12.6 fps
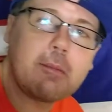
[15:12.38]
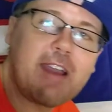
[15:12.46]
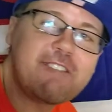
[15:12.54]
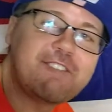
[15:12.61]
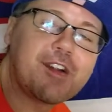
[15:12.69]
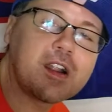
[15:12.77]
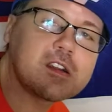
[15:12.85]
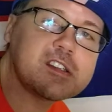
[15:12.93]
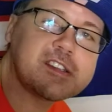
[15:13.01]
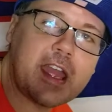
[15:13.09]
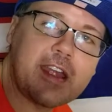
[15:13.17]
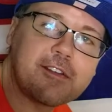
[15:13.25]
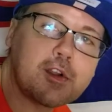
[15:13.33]
My first
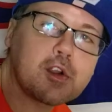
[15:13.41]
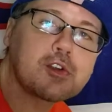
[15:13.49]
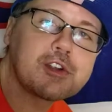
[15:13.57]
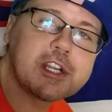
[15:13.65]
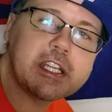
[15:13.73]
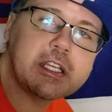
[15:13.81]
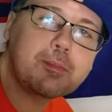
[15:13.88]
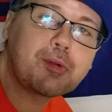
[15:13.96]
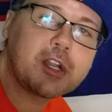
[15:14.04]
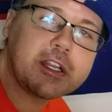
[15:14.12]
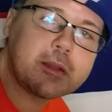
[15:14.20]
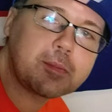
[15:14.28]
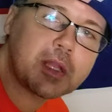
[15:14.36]
ever green
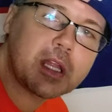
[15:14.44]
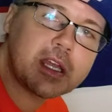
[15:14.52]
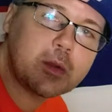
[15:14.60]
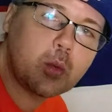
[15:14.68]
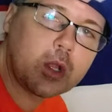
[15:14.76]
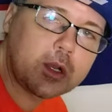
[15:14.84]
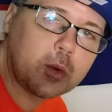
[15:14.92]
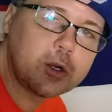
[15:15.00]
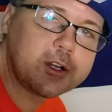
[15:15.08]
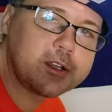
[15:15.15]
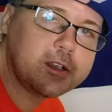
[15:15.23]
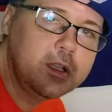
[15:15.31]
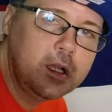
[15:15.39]
printing plate
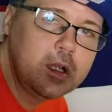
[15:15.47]
101.